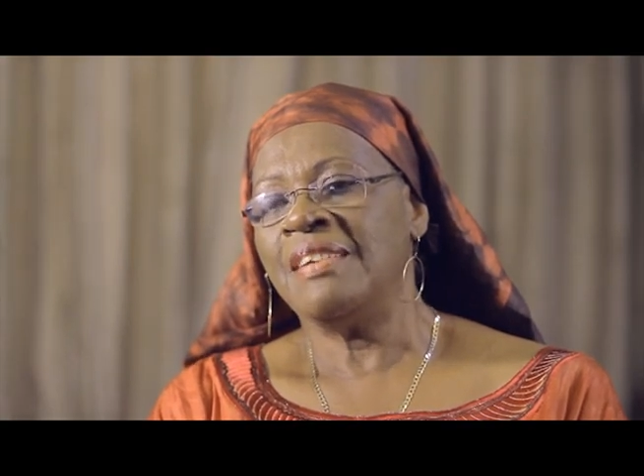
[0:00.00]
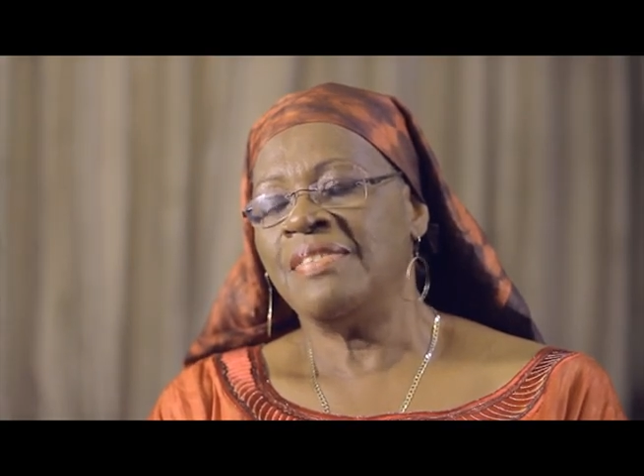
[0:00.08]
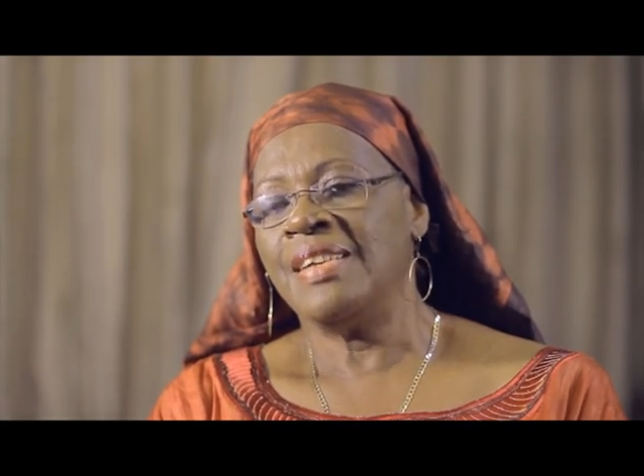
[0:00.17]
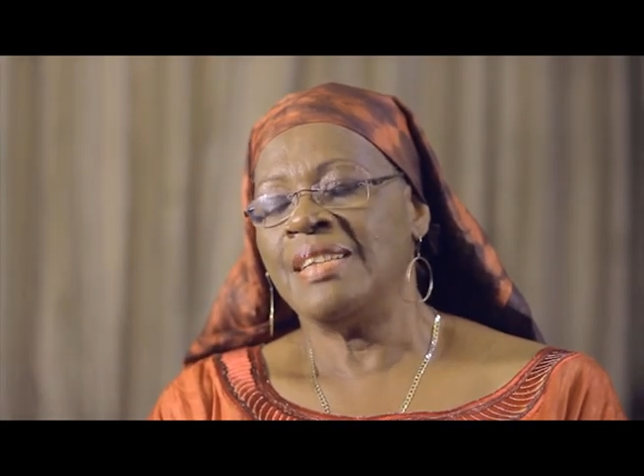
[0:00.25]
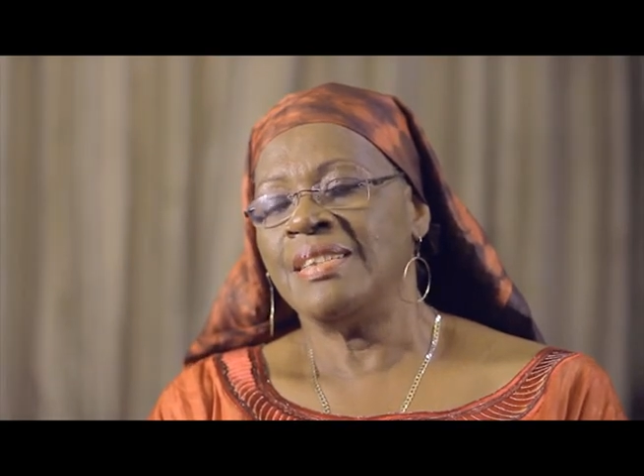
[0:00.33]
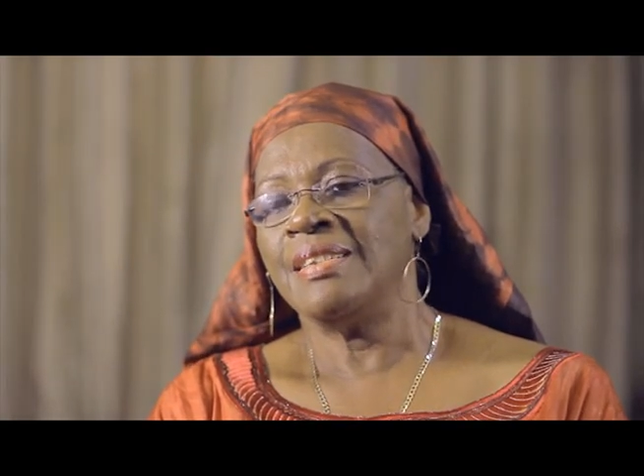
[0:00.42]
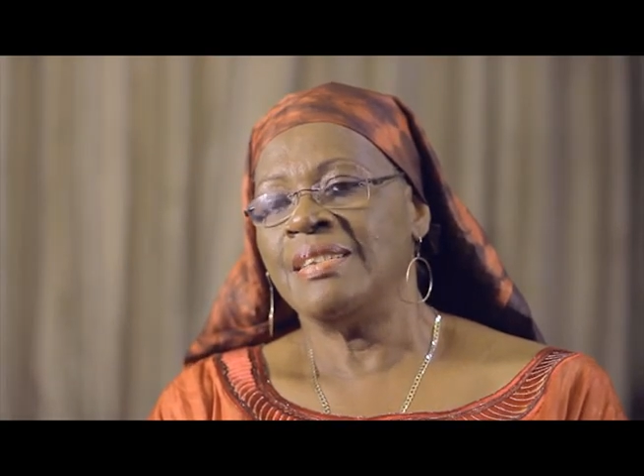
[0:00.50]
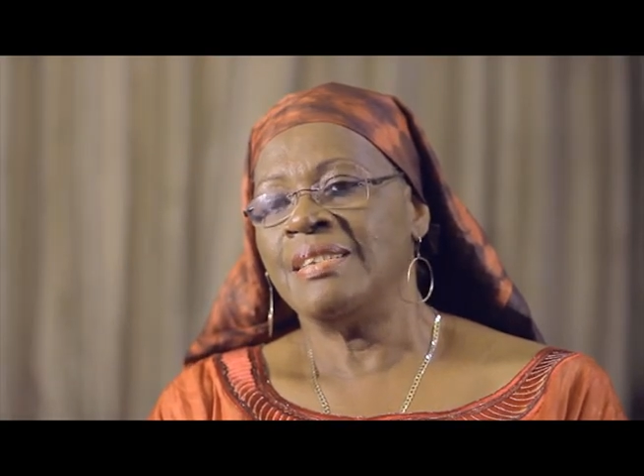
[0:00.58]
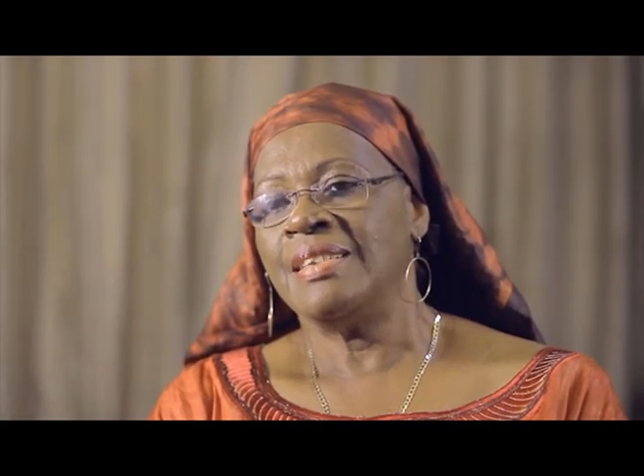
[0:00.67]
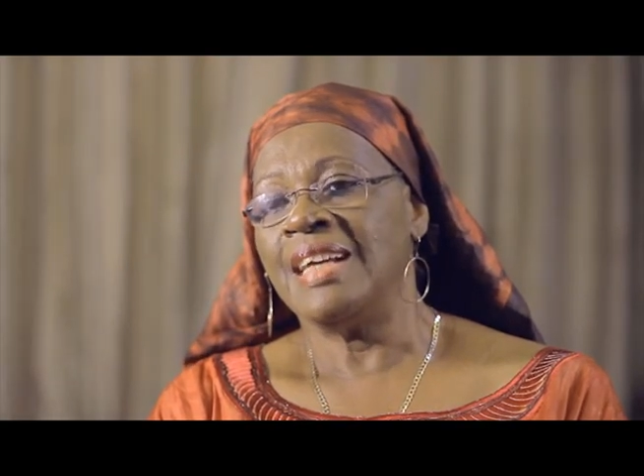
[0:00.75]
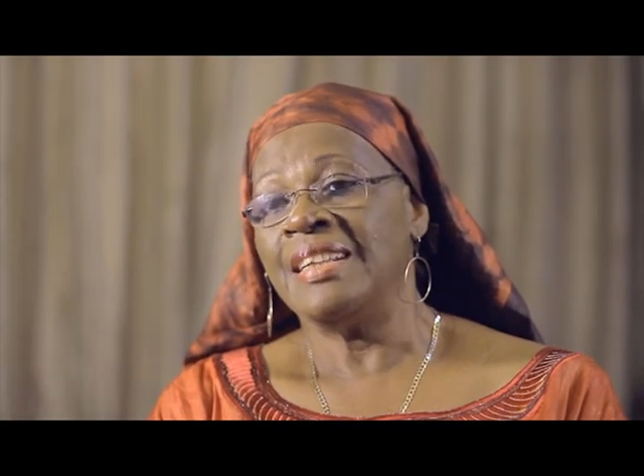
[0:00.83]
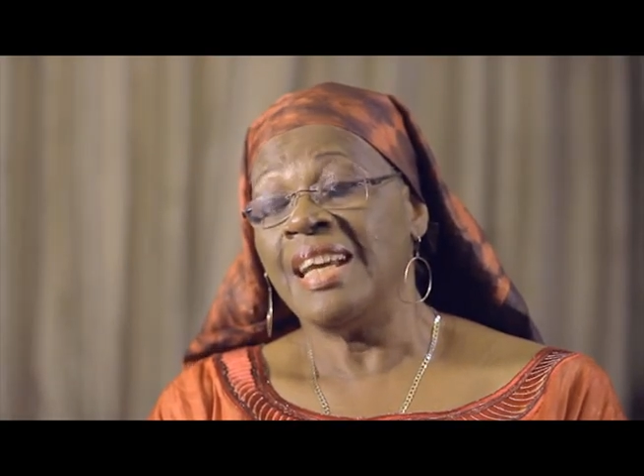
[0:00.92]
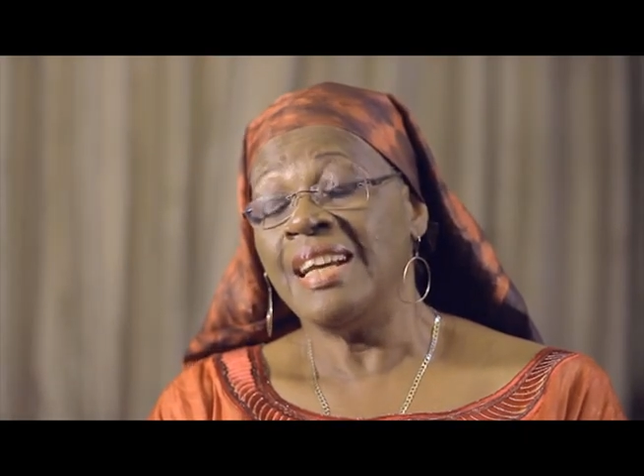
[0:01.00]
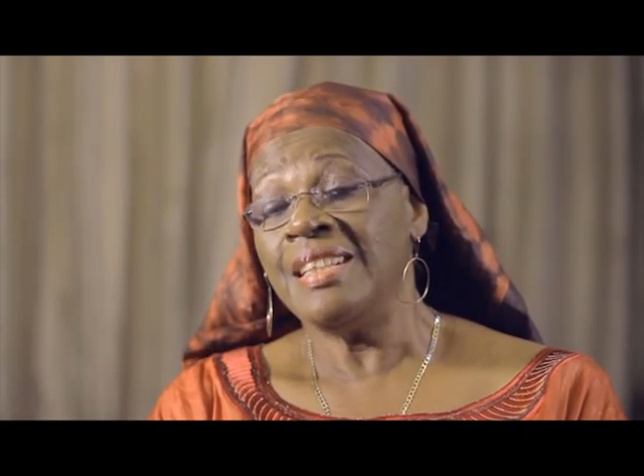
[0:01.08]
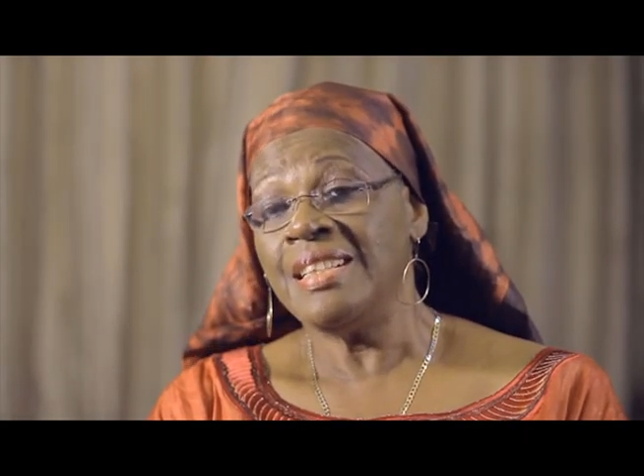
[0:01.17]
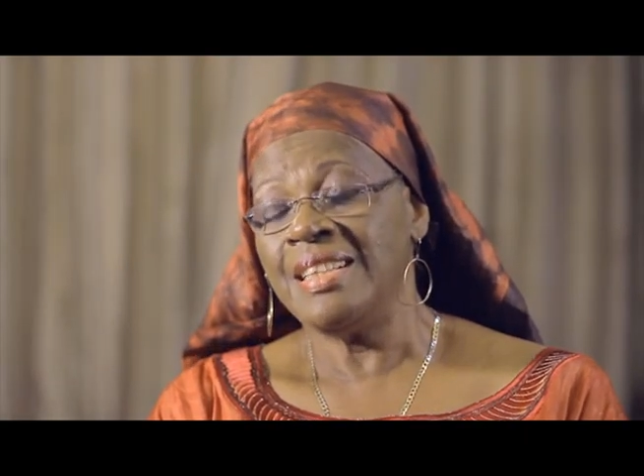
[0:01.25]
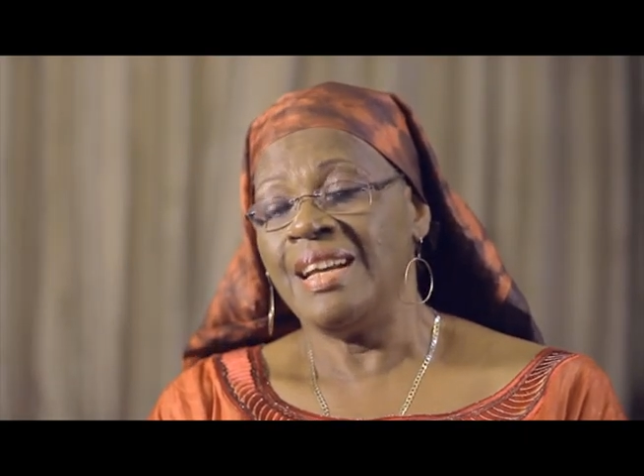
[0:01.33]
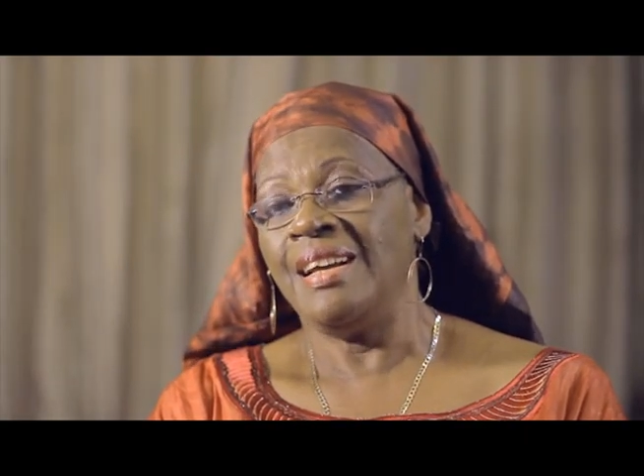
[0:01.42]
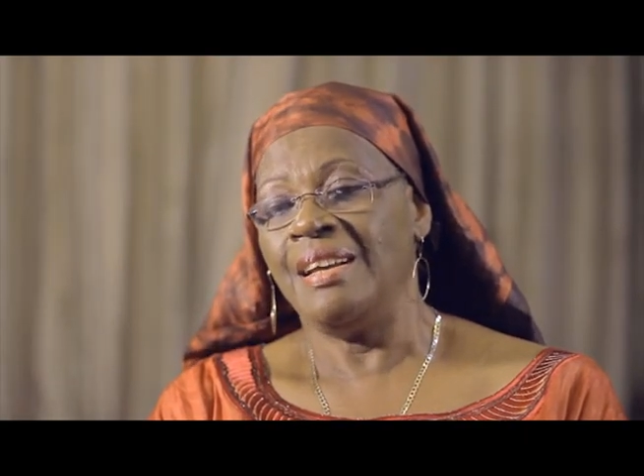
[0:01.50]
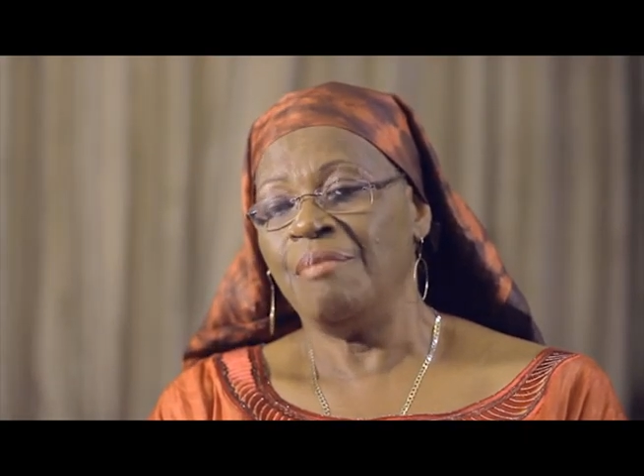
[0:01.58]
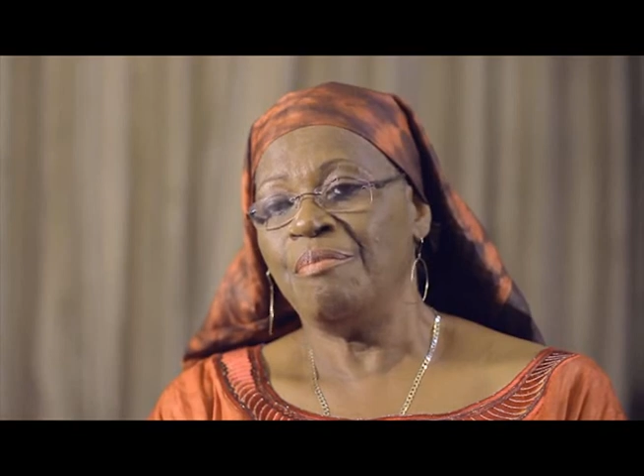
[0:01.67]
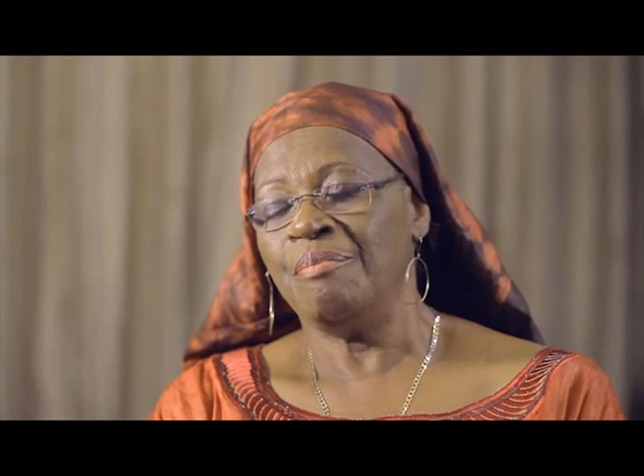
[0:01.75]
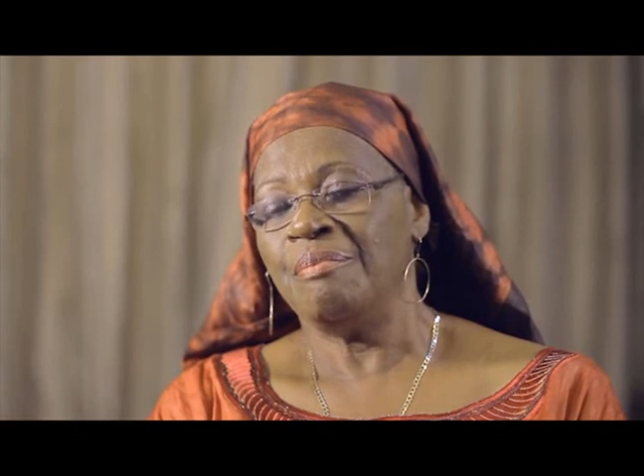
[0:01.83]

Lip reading: affected at any time.